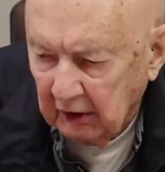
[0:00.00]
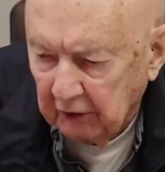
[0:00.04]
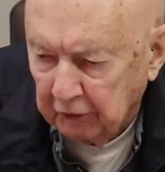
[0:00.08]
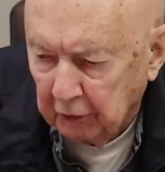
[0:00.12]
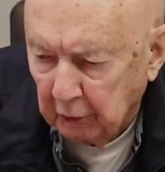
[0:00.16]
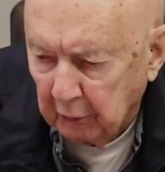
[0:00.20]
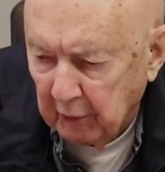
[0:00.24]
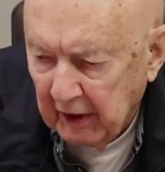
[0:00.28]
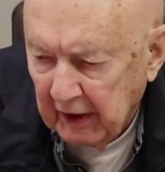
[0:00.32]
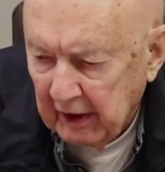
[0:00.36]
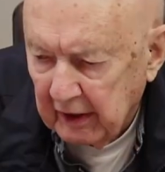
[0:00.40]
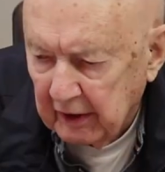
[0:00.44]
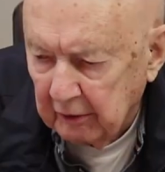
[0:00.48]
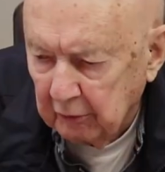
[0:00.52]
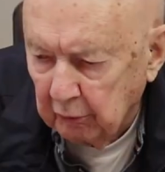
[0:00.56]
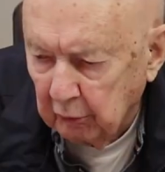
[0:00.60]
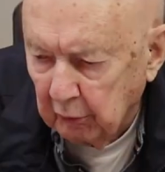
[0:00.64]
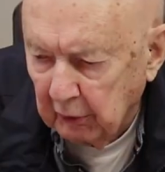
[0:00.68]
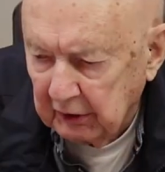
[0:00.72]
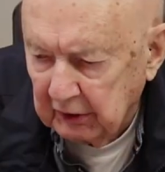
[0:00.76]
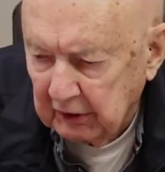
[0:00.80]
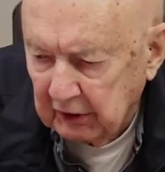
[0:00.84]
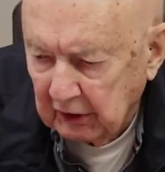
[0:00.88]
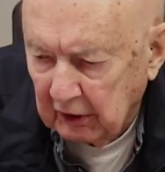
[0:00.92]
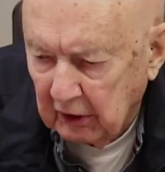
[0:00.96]
From then,
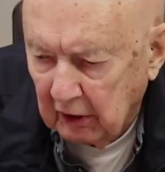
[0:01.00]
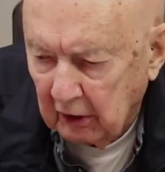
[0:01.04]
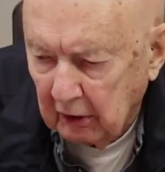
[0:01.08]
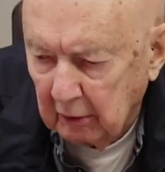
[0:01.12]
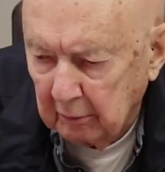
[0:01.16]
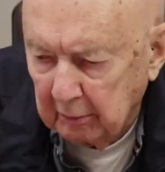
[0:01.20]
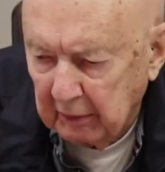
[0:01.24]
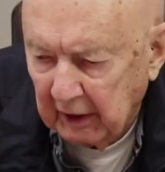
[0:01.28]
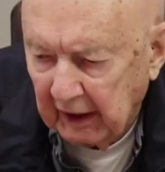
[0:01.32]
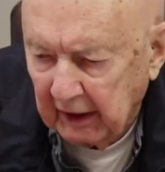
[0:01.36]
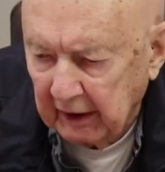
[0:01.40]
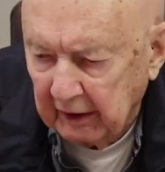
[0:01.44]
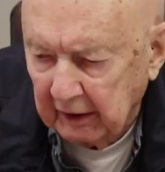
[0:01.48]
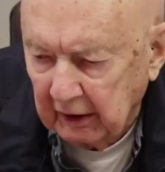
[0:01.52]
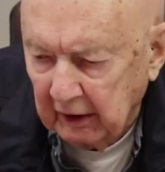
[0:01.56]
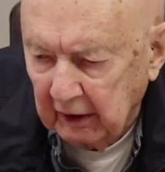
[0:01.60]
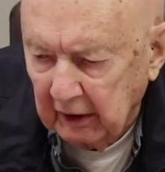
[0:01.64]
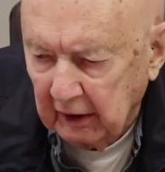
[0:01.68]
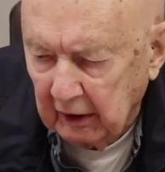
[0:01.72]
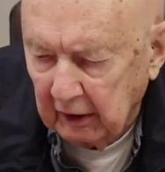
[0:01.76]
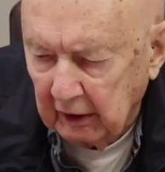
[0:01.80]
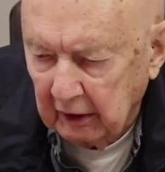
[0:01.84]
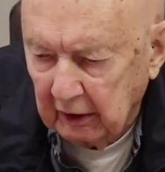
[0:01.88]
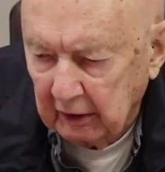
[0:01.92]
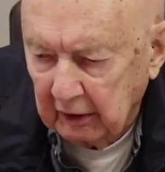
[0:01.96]
went to combat.
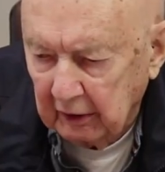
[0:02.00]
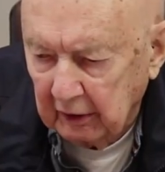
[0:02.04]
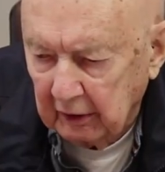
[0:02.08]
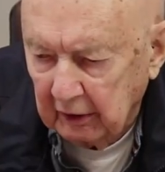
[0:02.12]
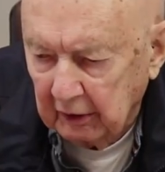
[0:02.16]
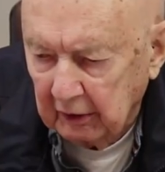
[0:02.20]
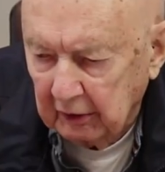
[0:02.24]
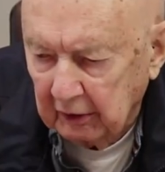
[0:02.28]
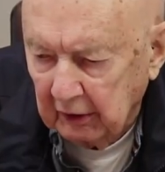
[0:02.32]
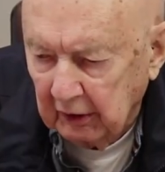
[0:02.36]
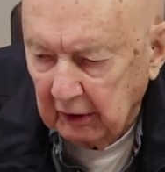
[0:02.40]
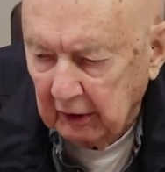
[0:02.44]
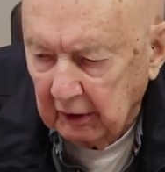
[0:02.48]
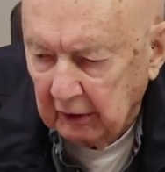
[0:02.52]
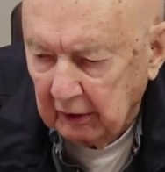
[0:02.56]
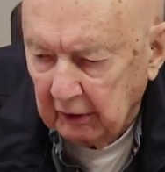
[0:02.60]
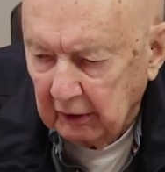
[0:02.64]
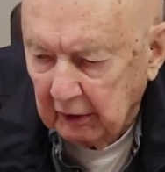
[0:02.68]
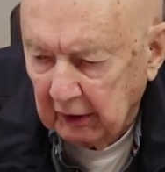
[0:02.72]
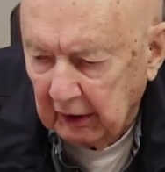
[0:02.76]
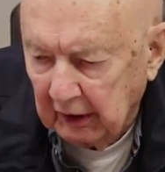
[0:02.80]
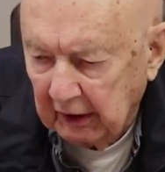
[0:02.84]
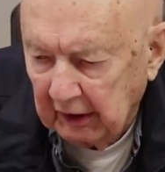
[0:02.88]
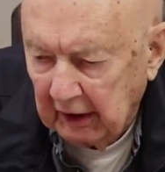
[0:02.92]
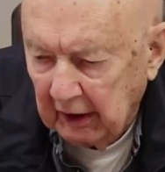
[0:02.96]

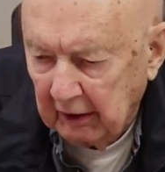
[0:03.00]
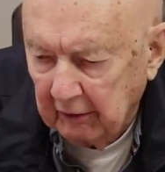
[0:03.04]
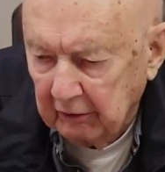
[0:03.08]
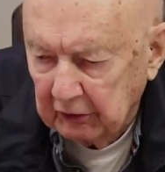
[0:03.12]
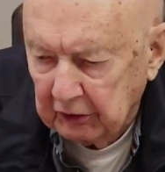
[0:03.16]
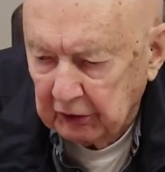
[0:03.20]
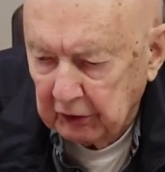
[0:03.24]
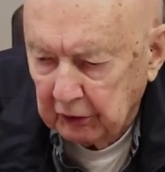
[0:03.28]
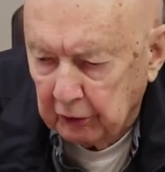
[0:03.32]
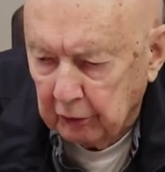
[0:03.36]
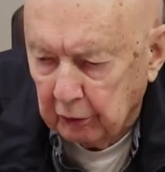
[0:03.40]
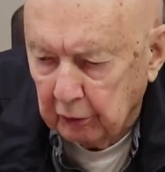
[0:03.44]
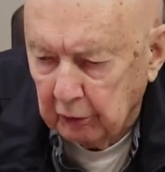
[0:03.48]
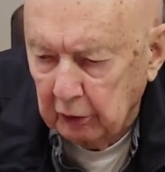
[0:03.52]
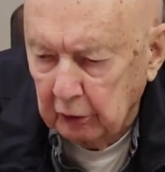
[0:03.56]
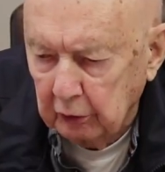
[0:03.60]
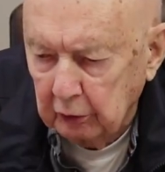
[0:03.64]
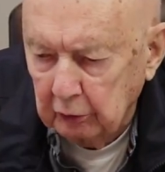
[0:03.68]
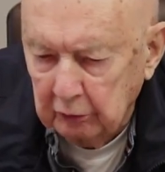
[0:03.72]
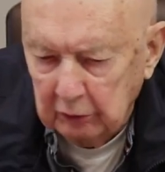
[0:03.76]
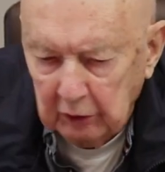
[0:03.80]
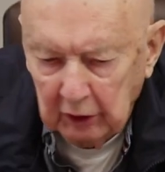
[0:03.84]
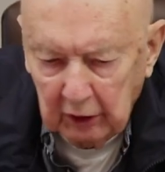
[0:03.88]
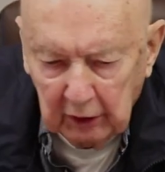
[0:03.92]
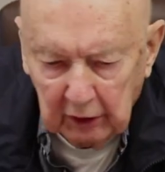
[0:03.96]
They gave us a
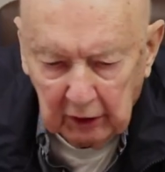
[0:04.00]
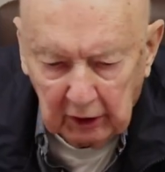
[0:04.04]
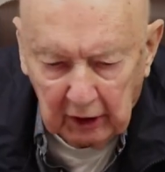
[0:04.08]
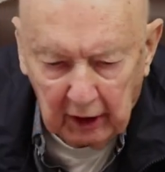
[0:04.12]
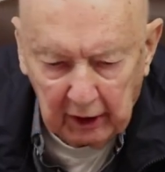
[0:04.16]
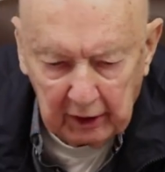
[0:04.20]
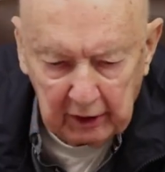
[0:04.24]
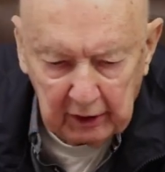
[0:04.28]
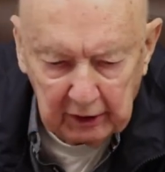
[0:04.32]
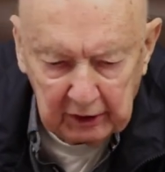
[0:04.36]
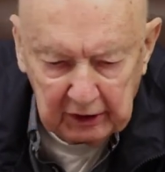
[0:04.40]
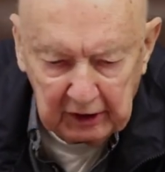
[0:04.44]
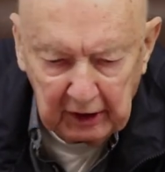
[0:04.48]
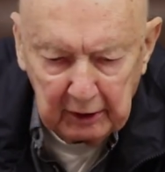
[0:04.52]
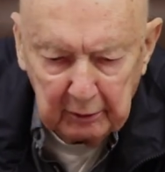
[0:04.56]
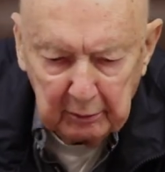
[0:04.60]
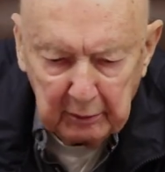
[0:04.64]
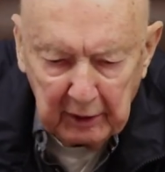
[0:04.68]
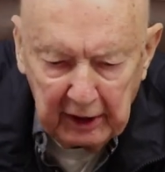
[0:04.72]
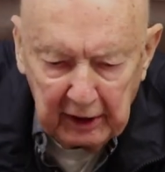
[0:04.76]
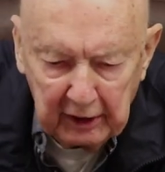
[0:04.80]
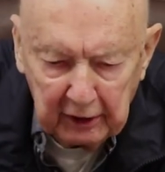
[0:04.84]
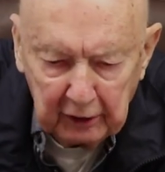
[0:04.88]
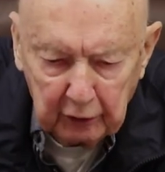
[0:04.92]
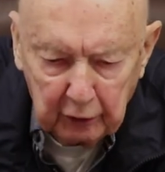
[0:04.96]
crew, got a
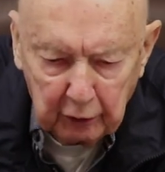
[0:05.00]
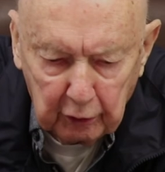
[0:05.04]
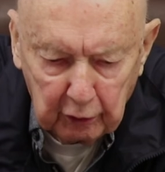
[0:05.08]
10-man